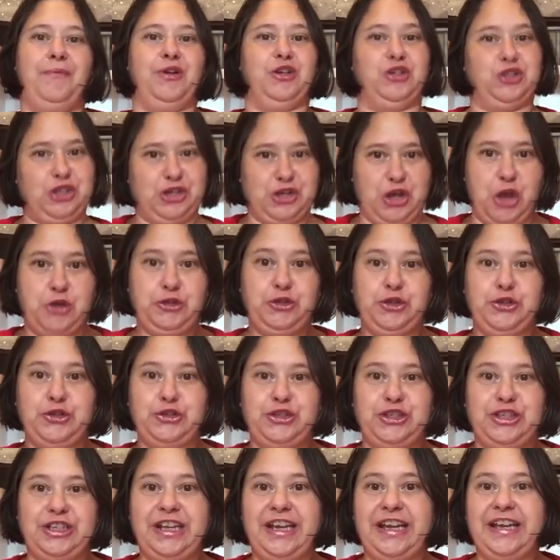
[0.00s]
She knows who
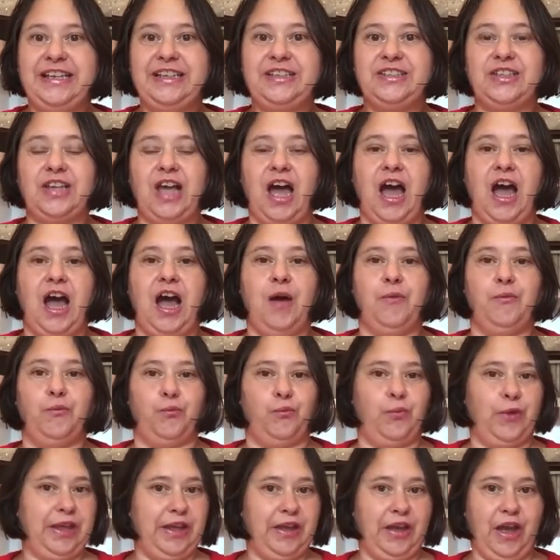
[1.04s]
she is.
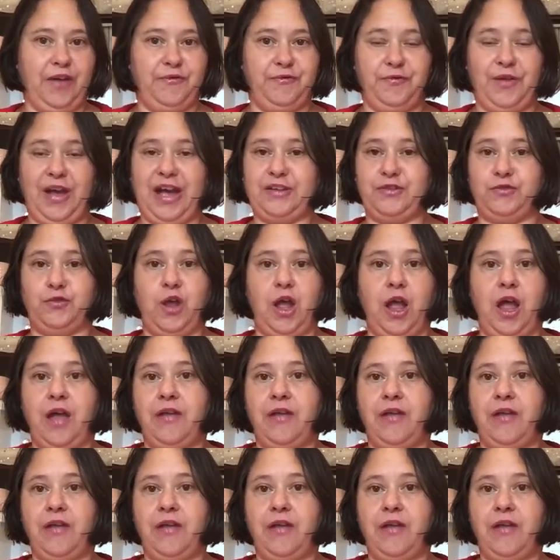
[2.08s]
We have had